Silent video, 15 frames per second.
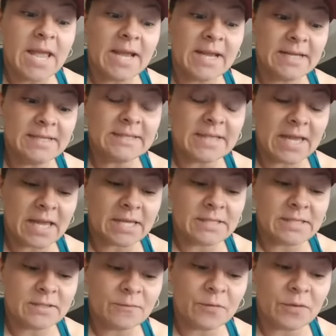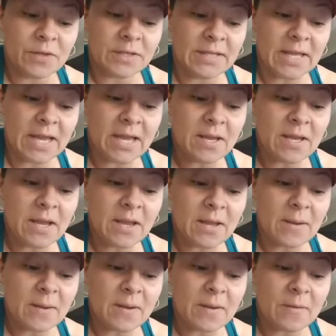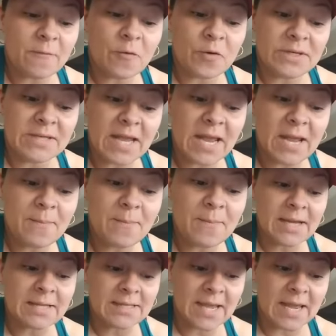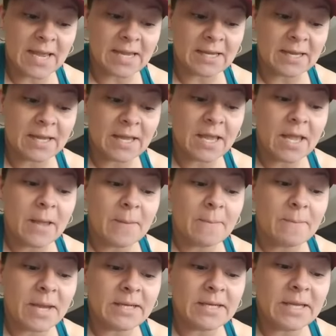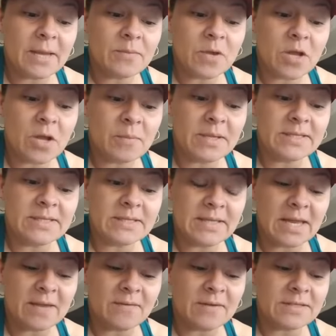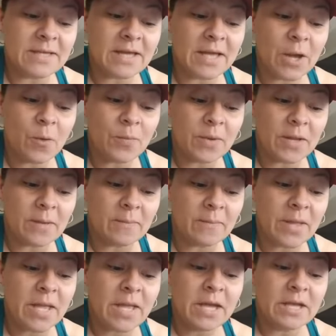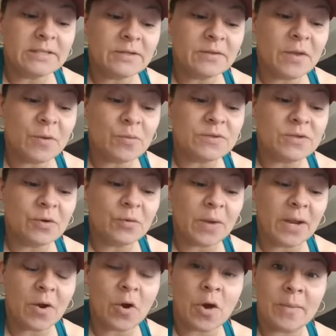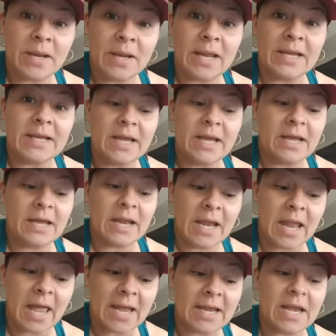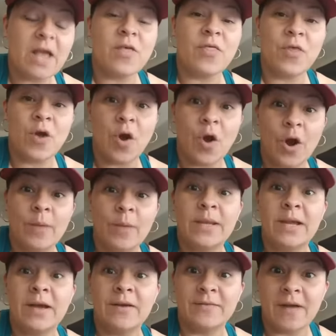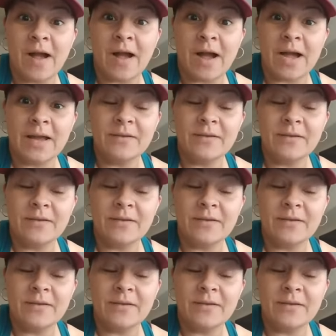It says, for the day, for day by day, men kept coming to David to help him until there was a great army like, like the army of God.